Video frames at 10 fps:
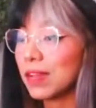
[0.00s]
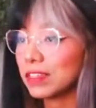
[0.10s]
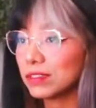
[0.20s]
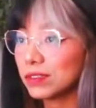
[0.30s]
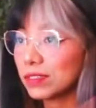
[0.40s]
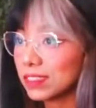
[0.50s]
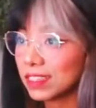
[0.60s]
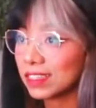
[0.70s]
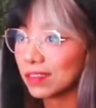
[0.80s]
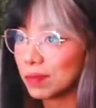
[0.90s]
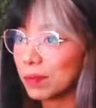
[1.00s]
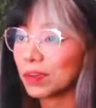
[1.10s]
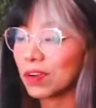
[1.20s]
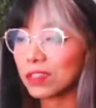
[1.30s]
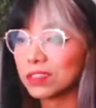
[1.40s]
I do distinctly
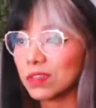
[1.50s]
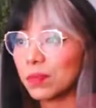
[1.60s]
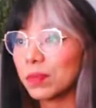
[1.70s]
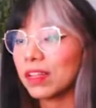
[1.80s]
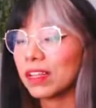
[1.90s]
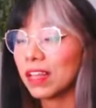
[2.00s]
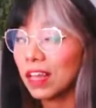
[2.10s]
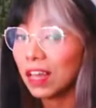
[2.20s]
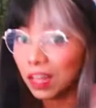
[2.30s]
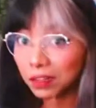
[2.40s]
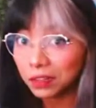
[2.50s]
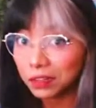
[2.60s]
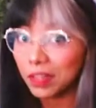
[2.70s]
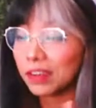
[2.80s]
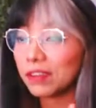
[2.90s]
remember also opening a
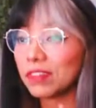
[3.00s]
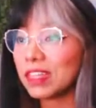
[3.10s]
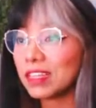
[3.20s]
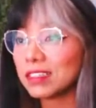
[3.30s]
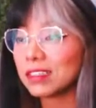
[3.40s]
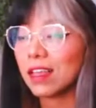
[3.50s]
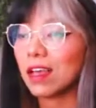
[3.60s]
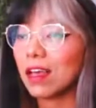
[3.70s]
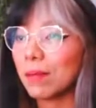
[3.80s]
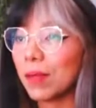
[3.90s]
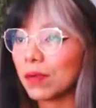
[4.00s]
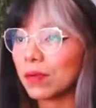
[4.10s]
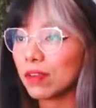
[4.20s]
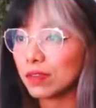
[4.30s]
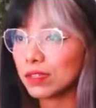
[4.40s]
lot of these uh, back
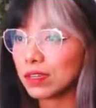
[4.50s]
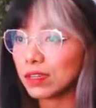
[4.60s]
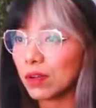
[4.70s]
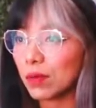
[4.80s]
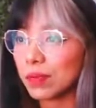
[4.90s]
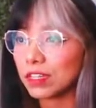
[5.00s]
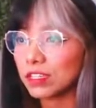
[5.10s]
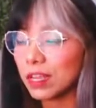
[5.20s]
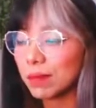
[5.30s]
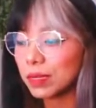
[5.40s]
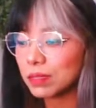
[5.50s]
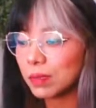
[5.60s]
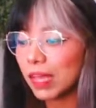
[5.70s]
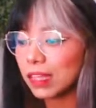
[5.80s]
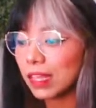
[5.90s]
when I first started opening Champions
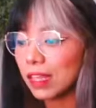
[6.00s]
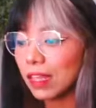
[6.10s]
Path.